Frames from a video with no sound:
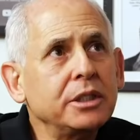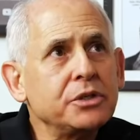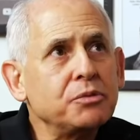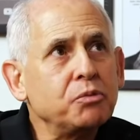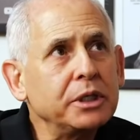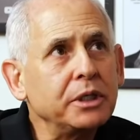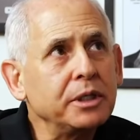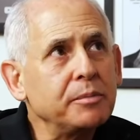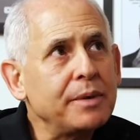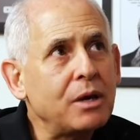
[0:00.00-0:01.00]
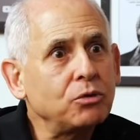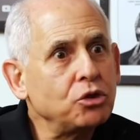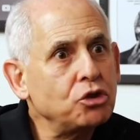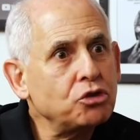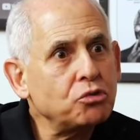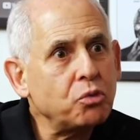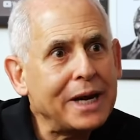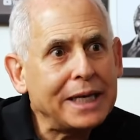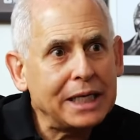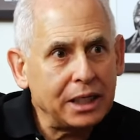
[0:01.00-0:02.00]
is really about
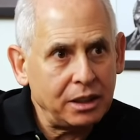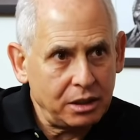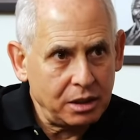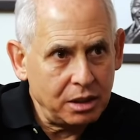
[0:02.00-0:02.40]
training